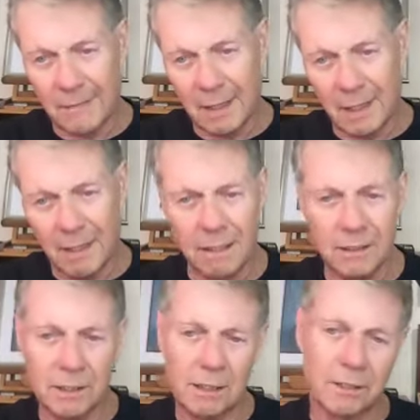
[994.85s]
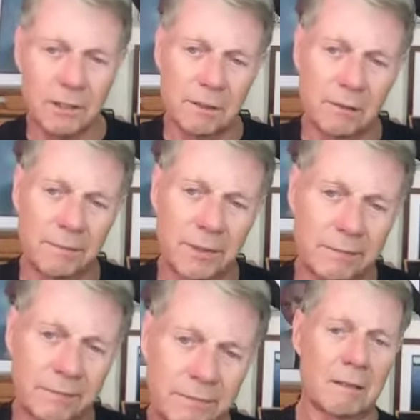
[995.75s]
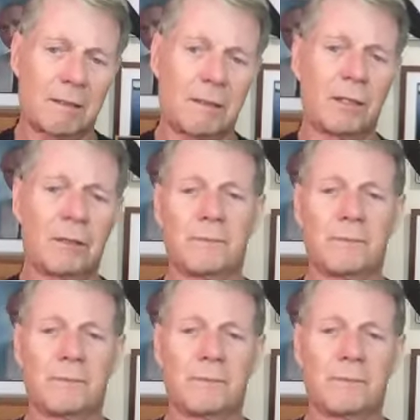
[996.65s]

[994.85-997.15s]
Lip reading: And it gets a little bit, you know,